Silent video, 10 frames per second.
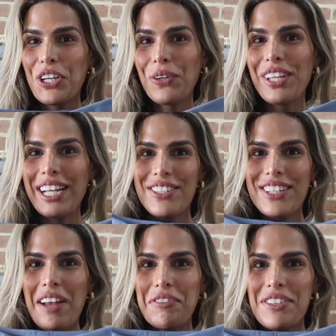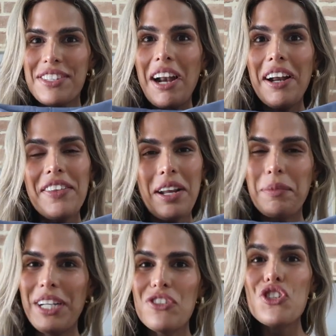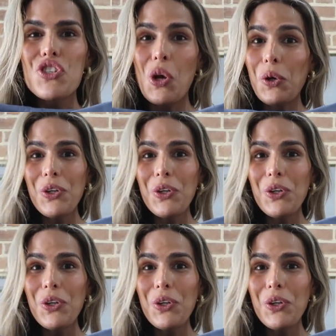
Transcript: coat that I just got from Zara that I'm going to show